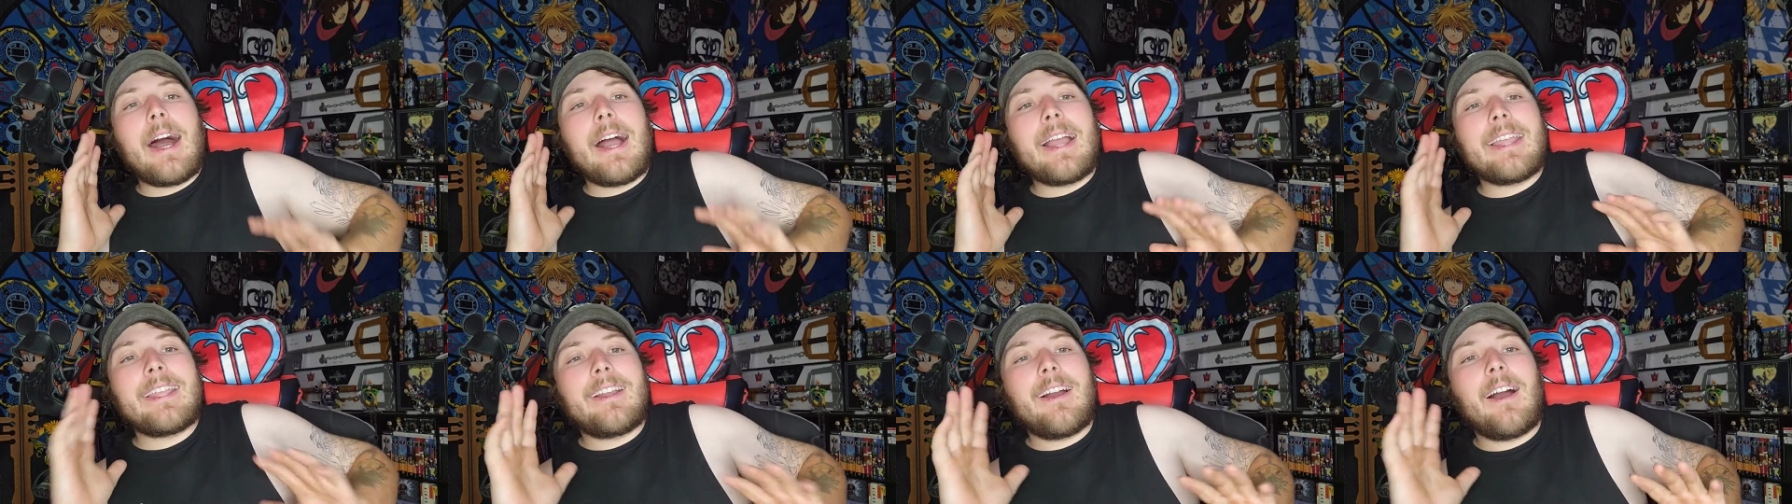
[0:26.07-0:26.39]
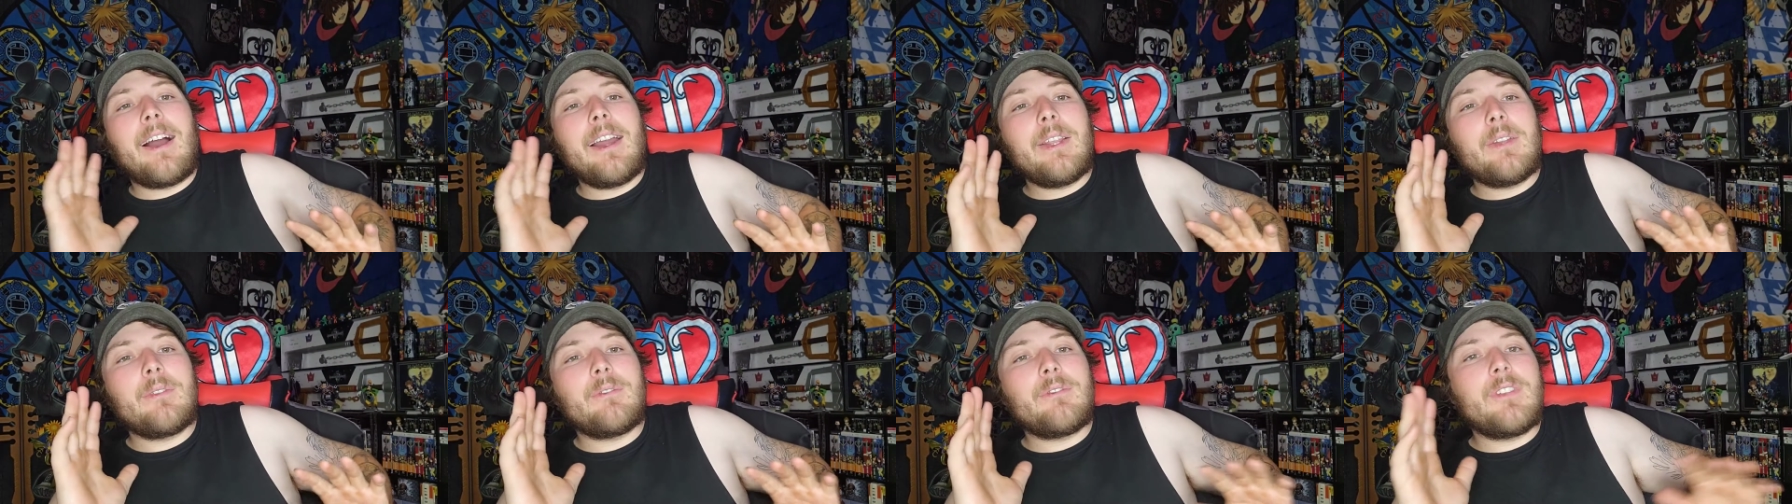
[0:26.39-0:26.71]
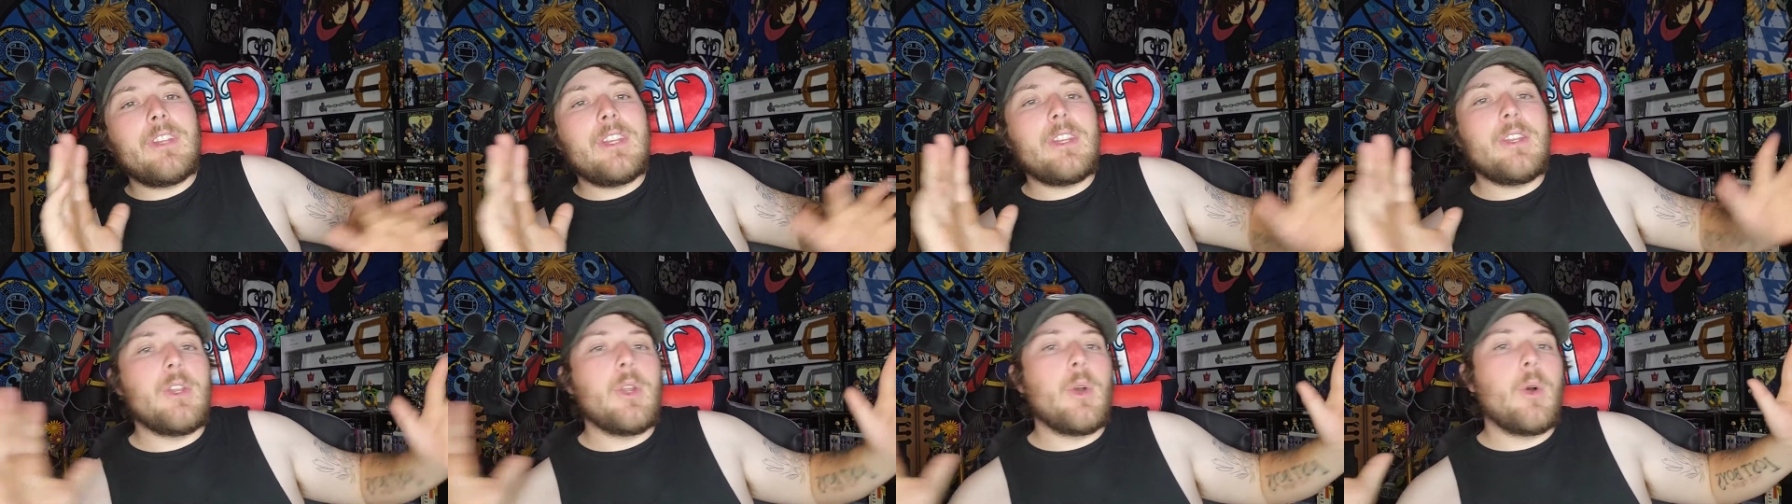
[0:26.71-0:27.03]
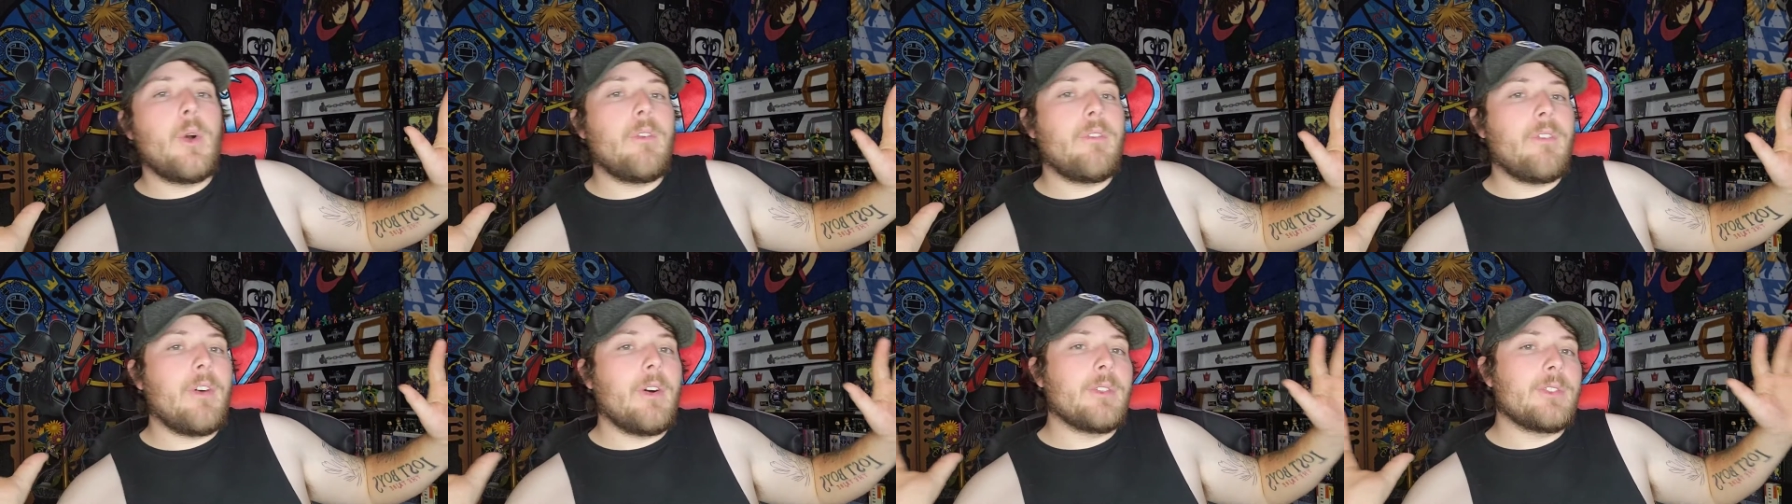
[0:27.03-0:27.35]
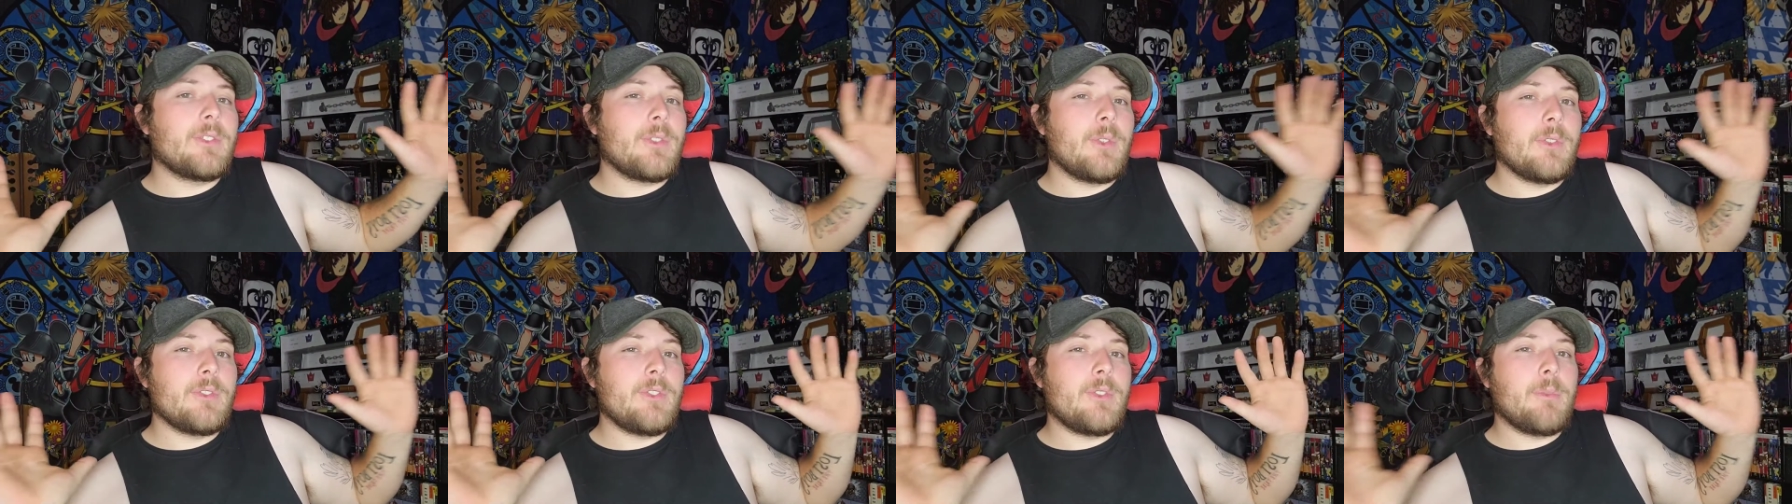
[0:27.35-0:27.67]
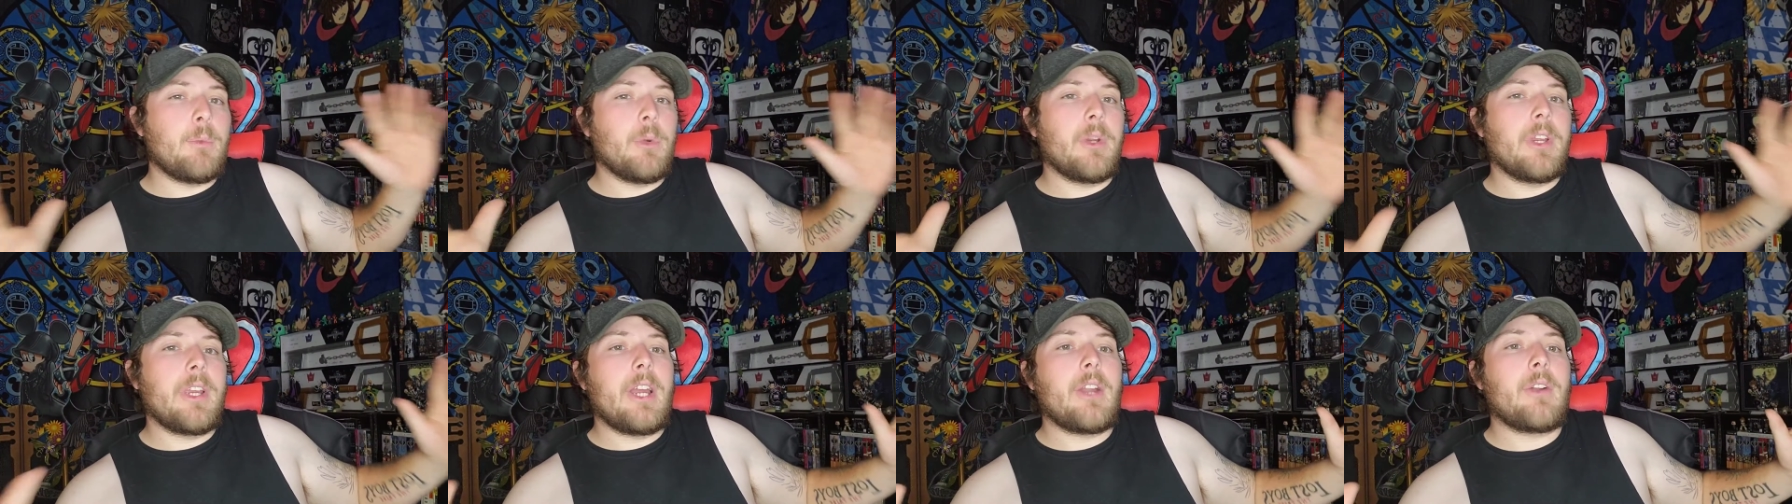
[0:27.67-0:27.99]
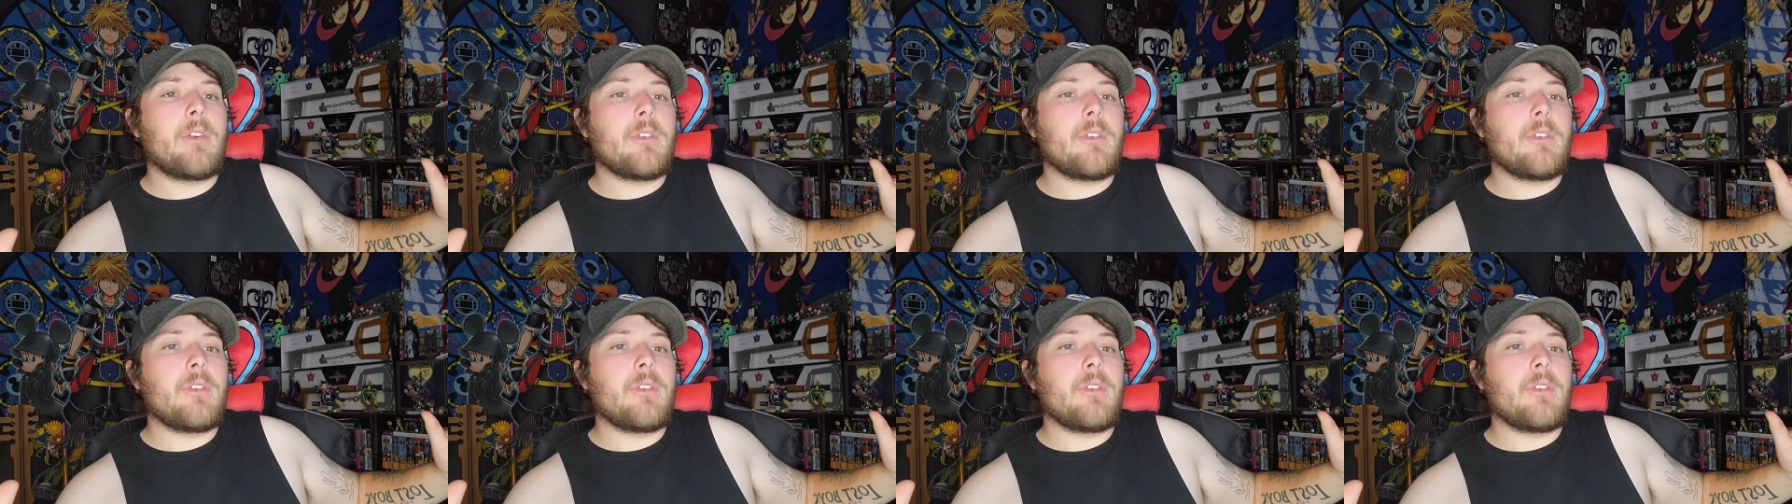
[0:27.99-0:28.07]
I kind of didn't know if I was going to bring